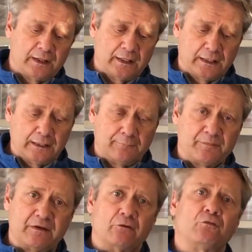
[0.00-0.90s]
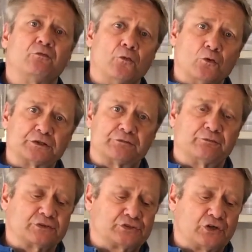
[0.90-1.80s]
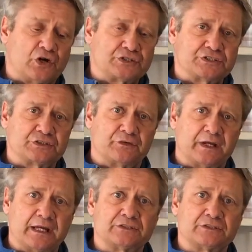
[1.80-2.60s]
There are 4 different sizes on here,